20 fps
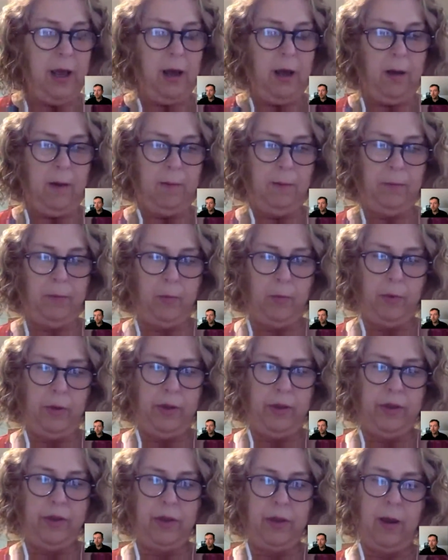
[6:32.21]

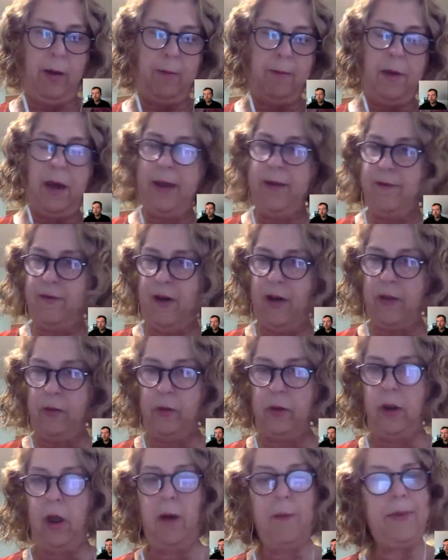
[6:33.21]
with my
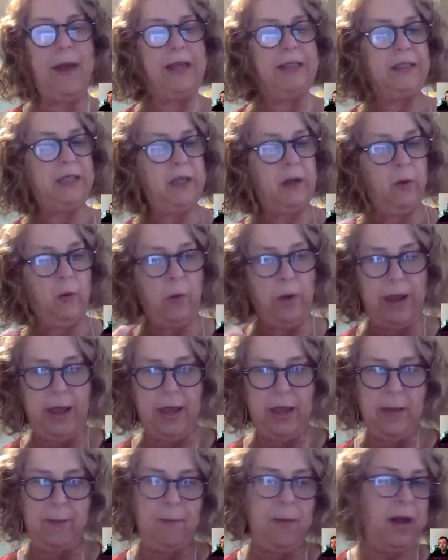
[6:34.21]
father-in-law passing
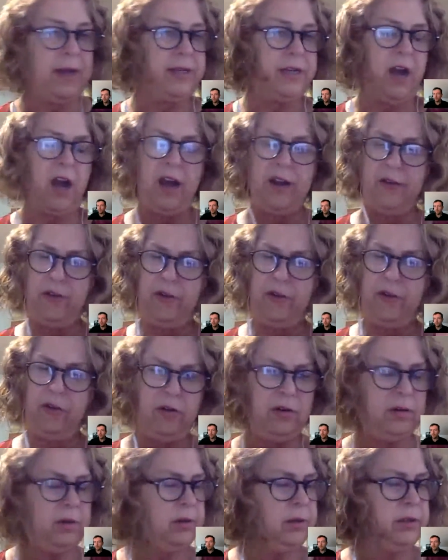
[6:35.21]
away and my
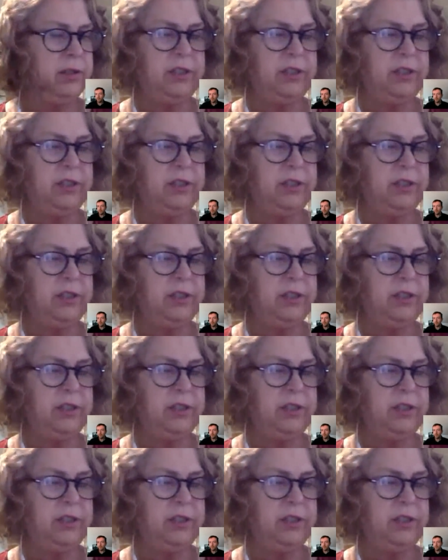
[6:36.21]
daughter